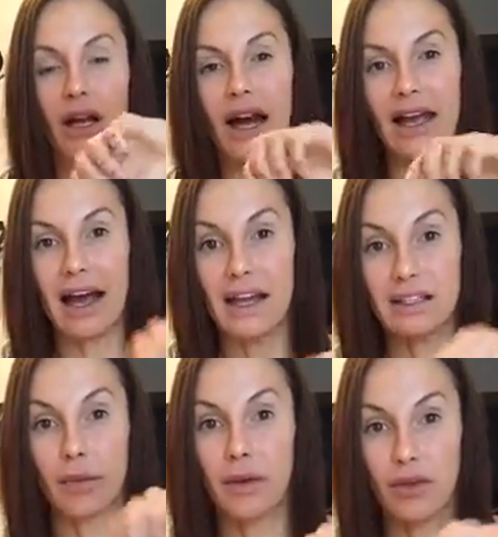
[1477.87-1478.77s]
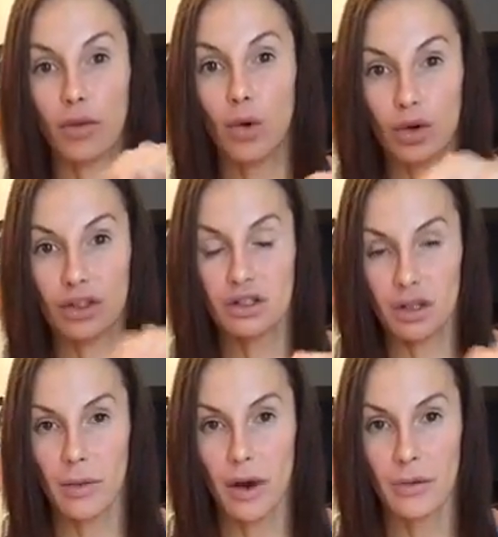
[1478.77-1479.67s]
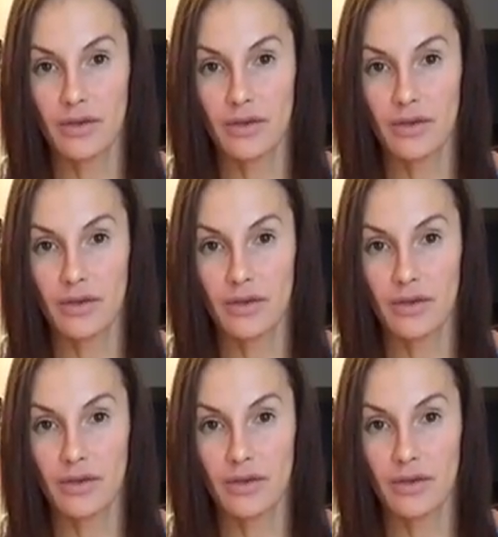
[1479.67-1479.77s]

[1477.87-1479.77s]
I add a bit of water to the bottom of